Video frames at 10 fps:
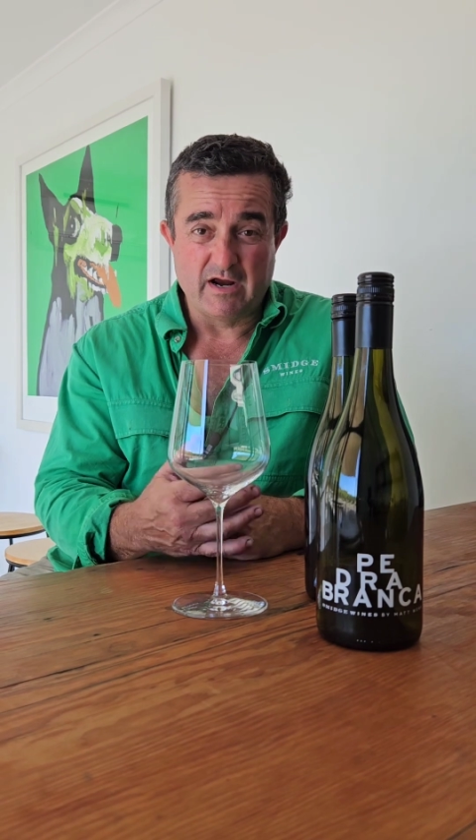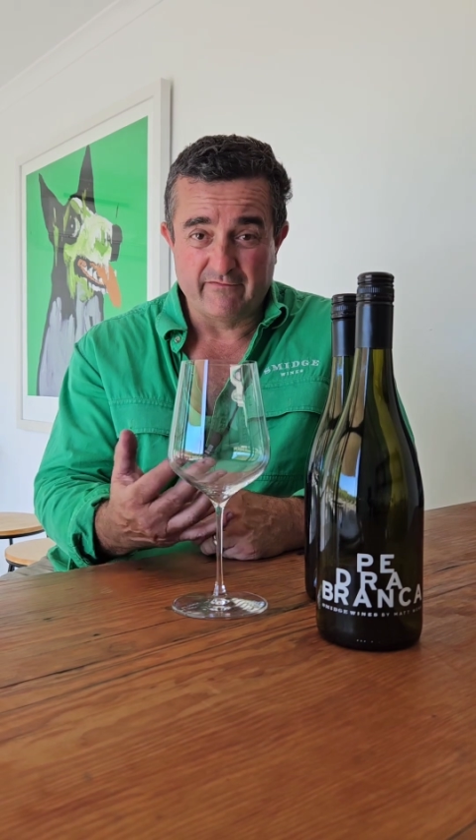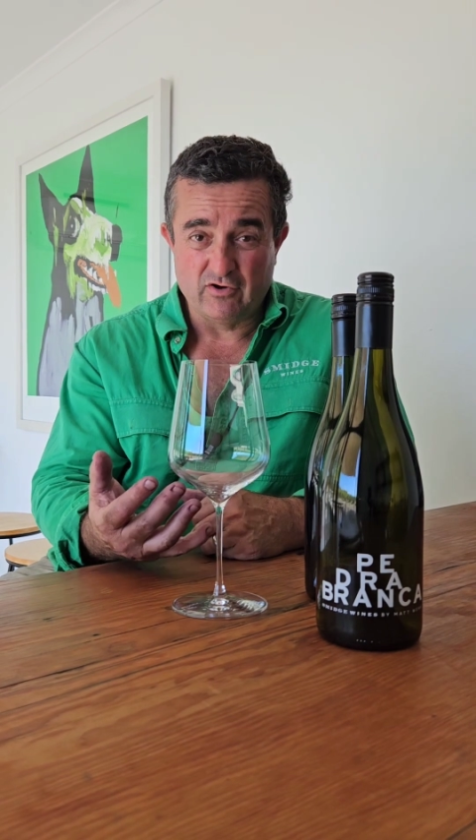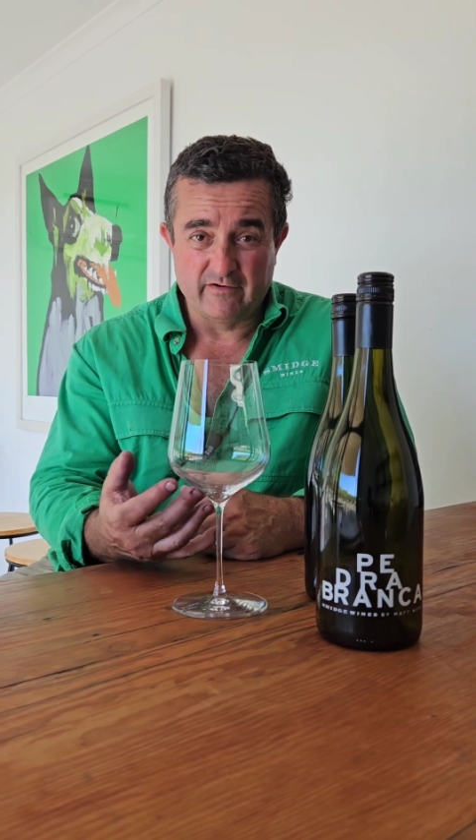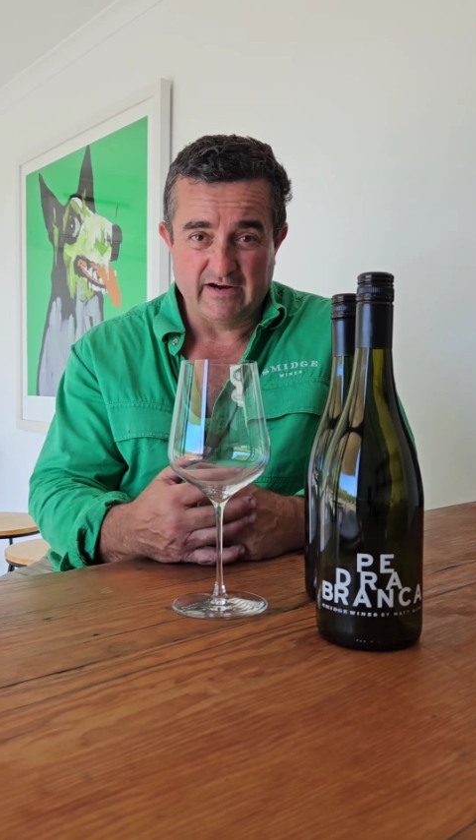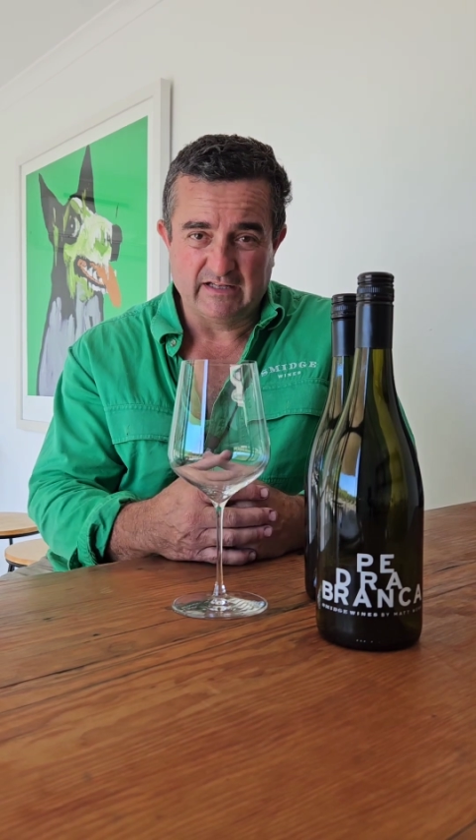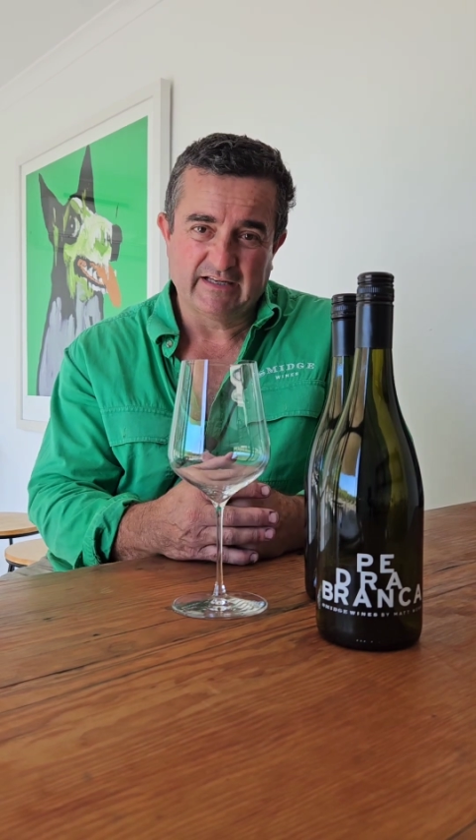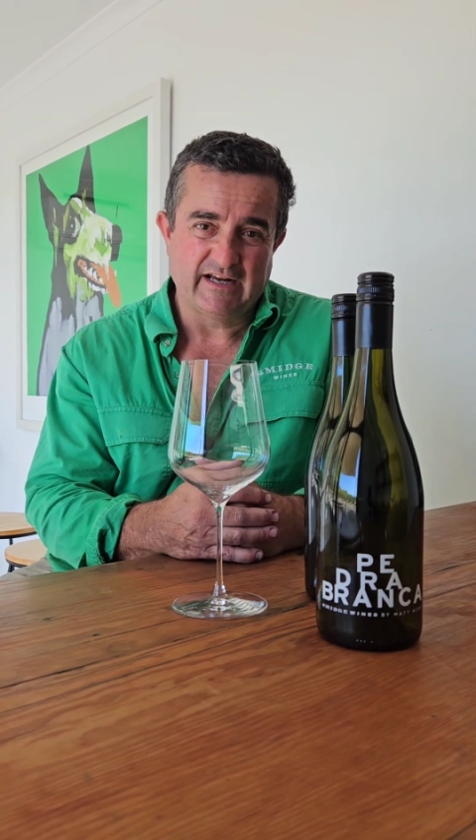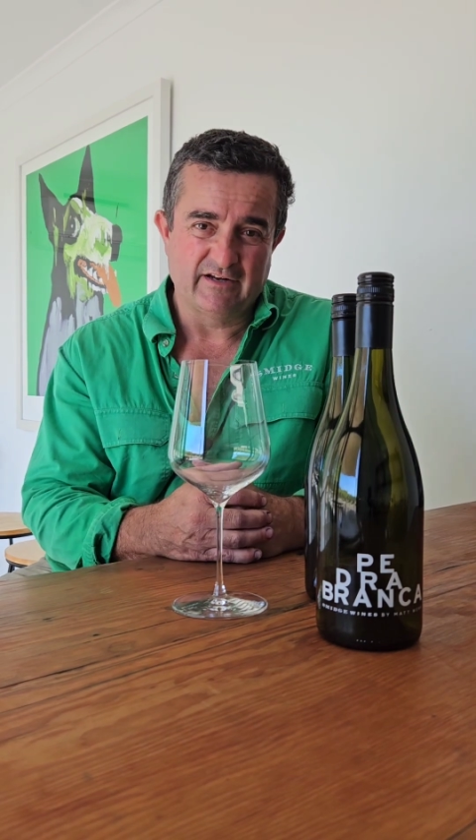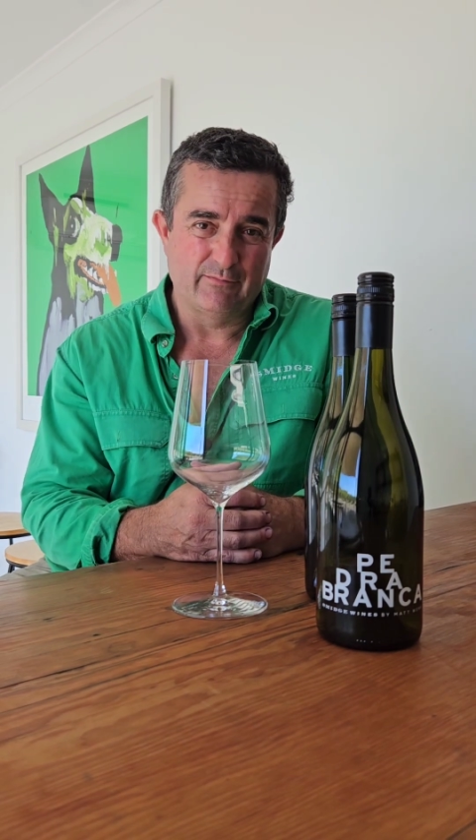have heard of
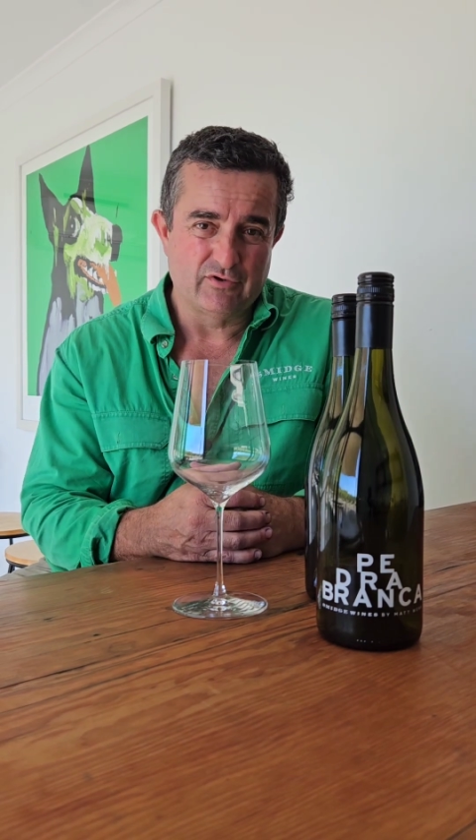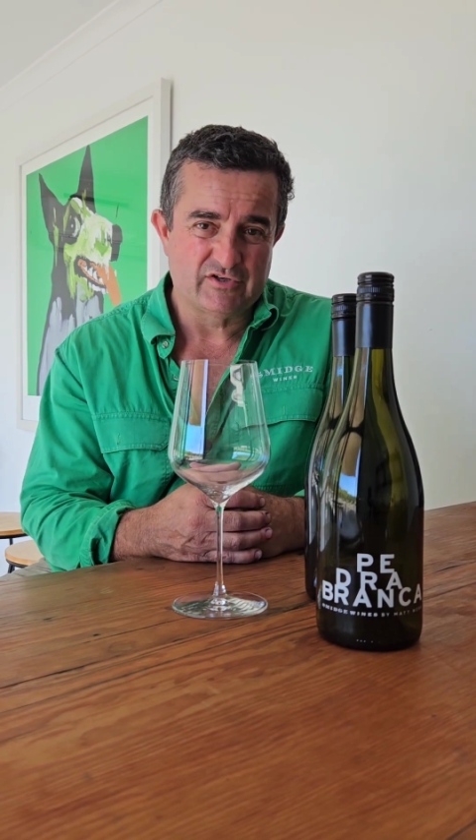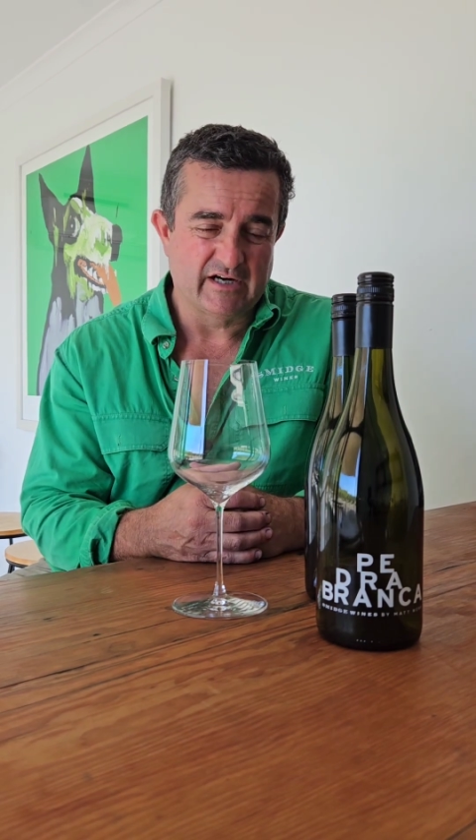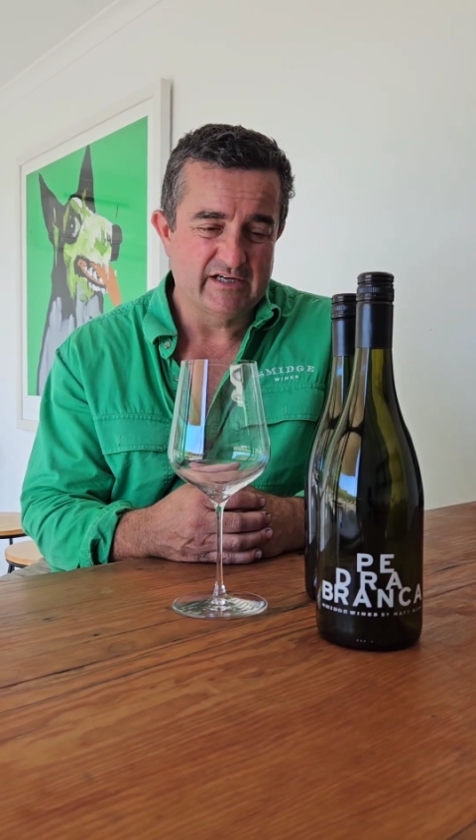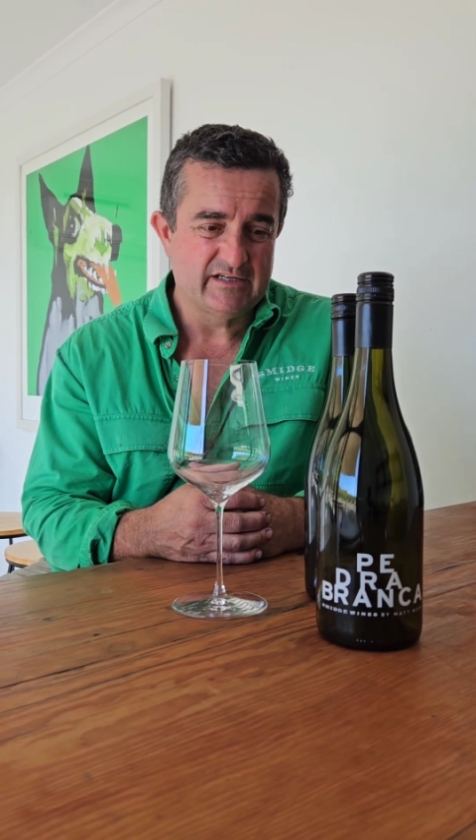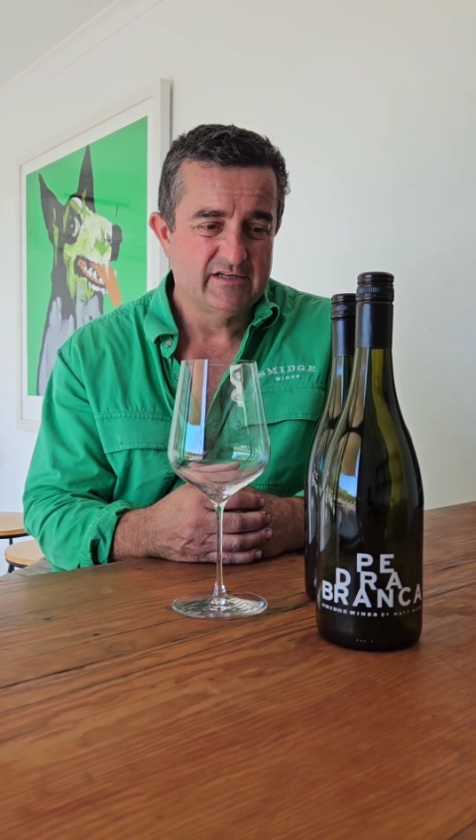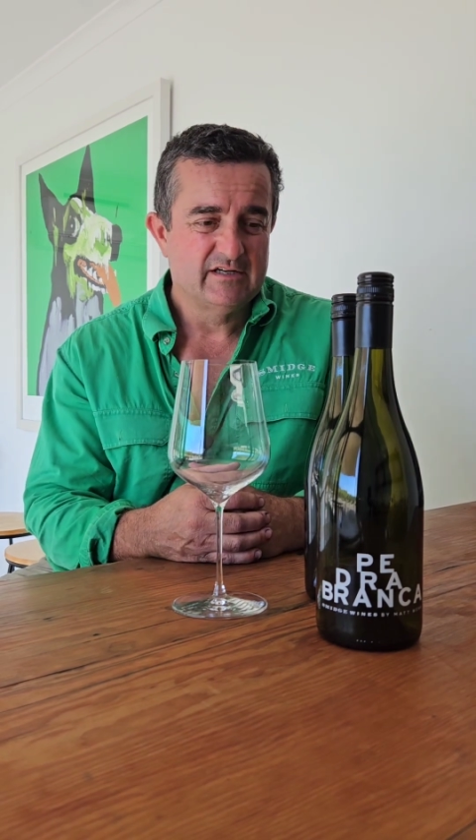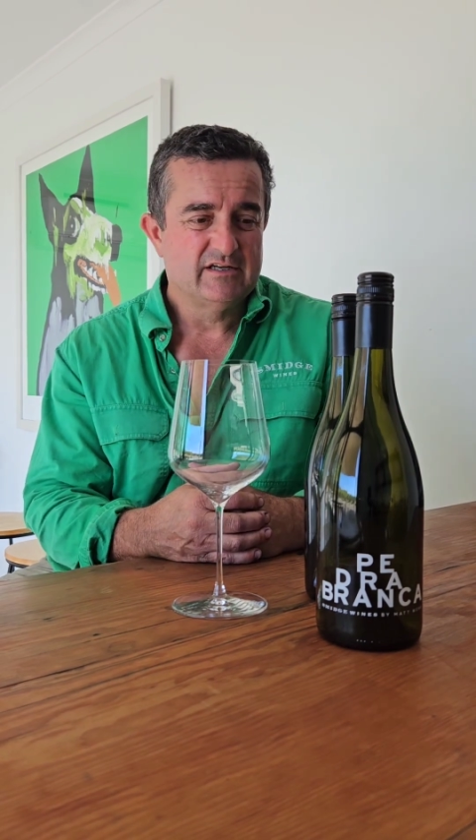Alicante Boucher